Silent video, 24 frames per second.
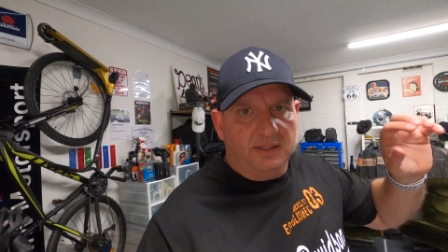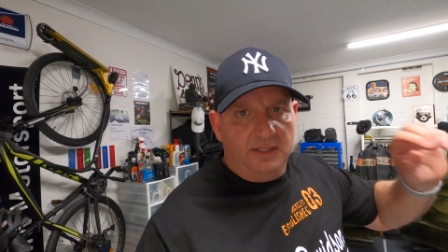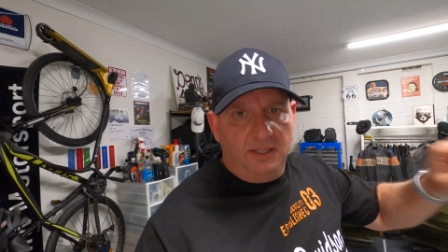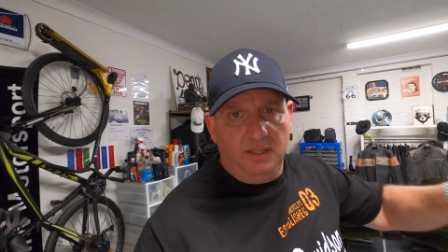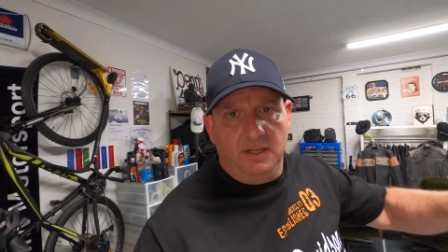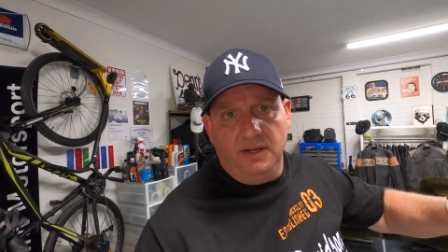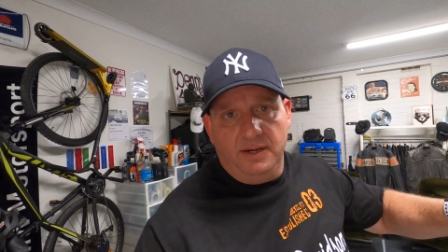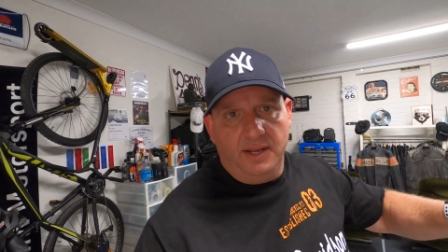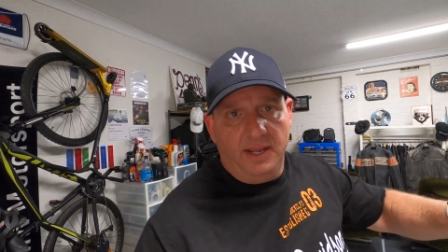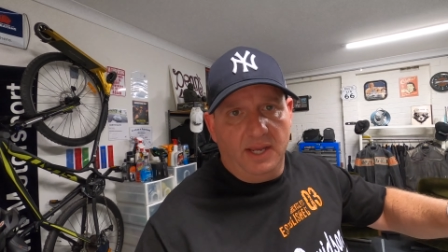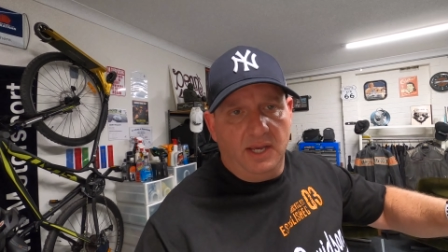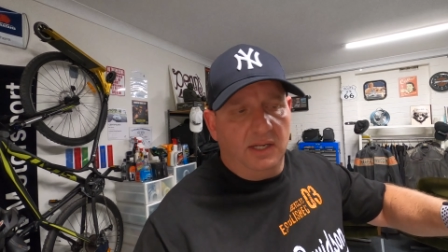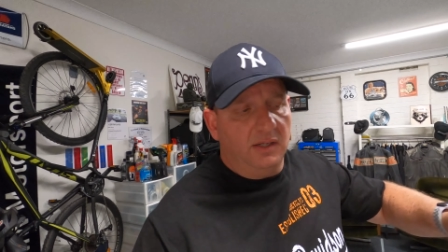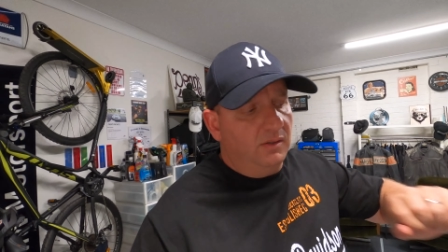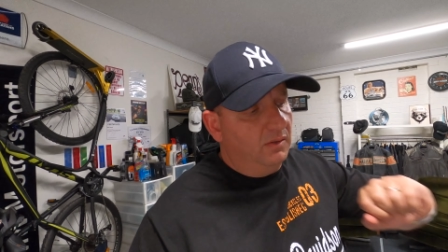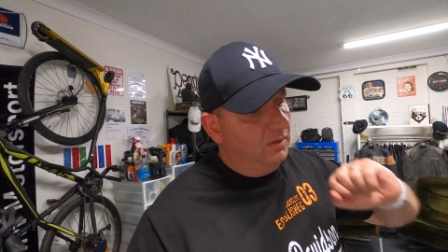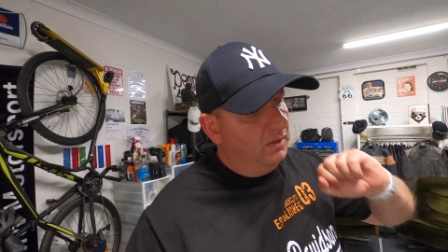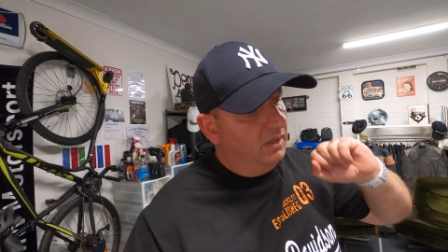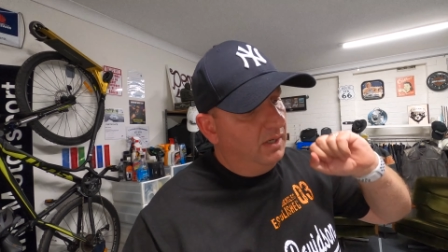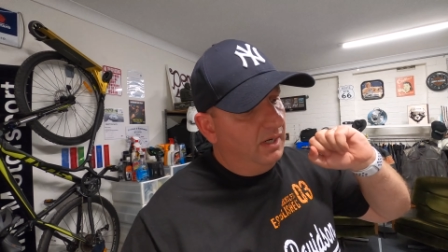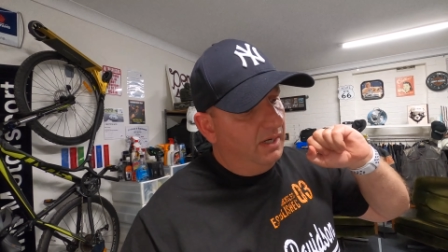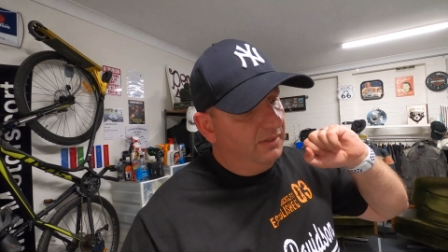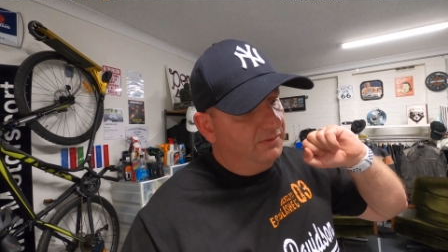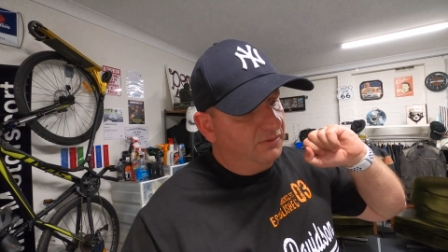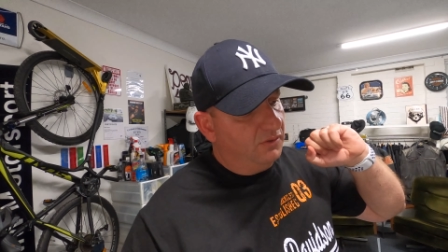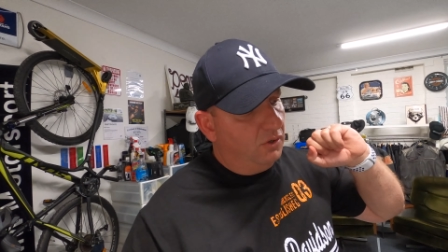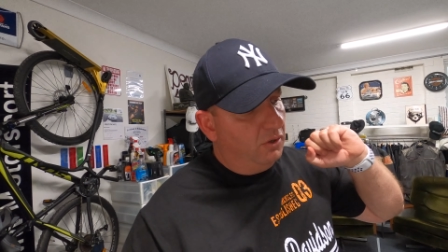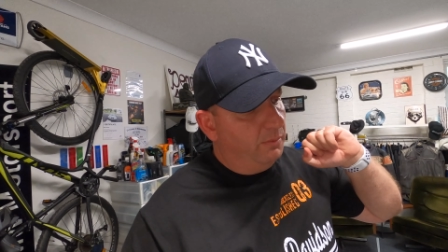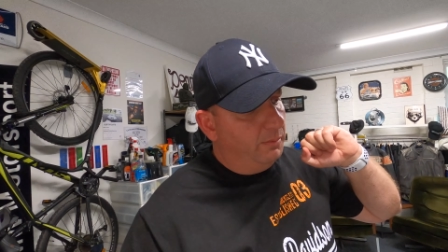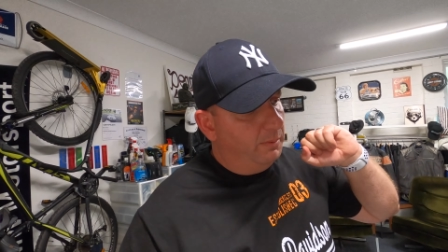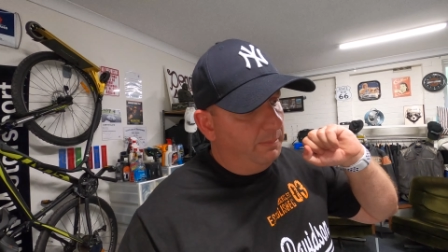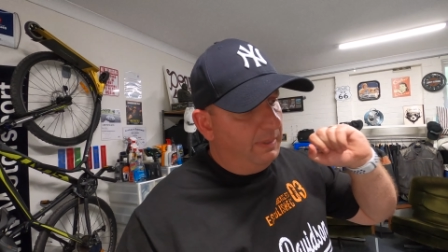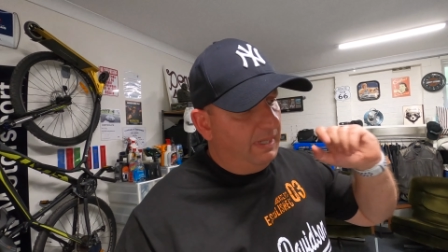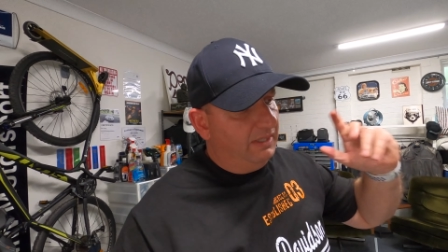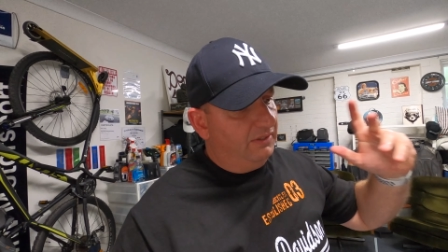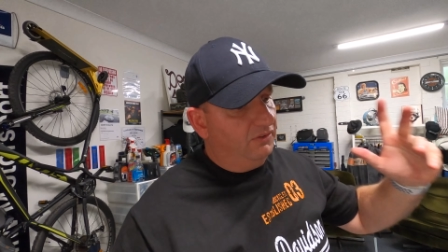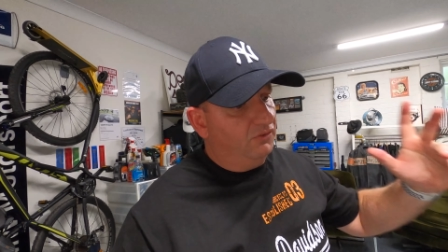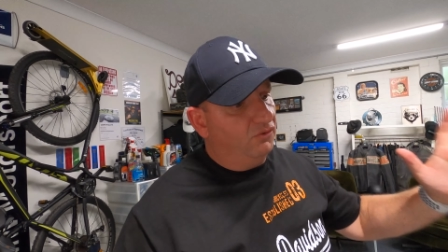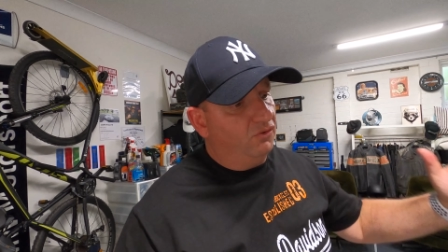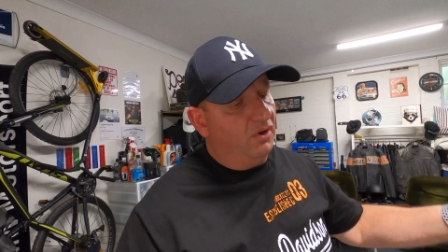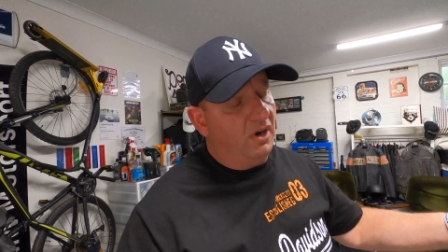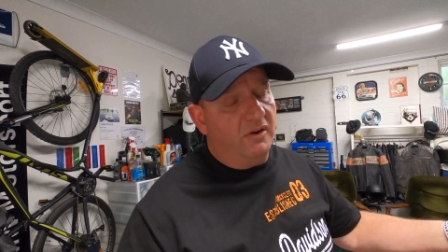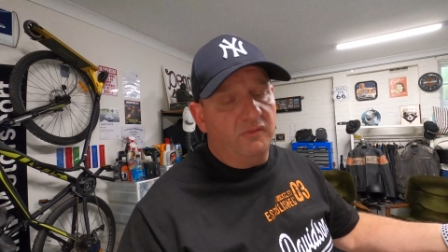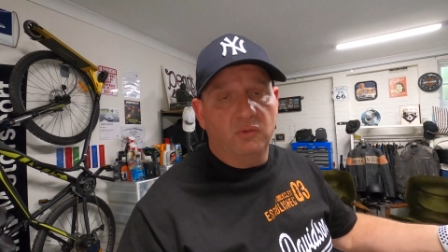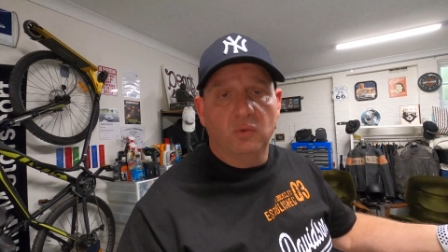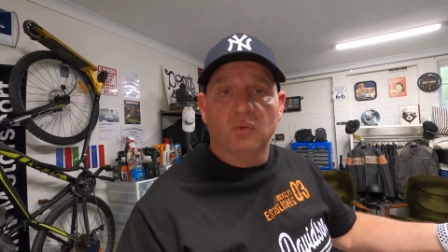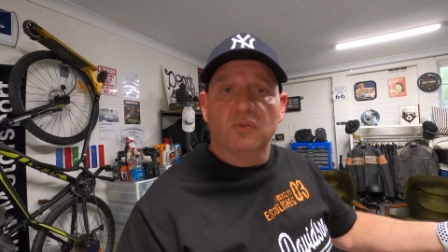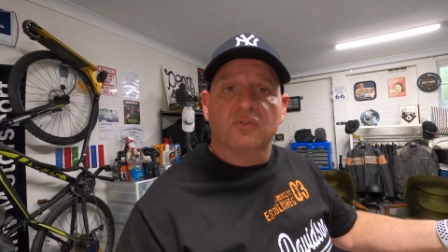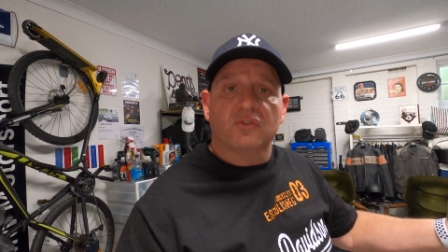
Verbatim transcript: kitted out as I'm about to travel.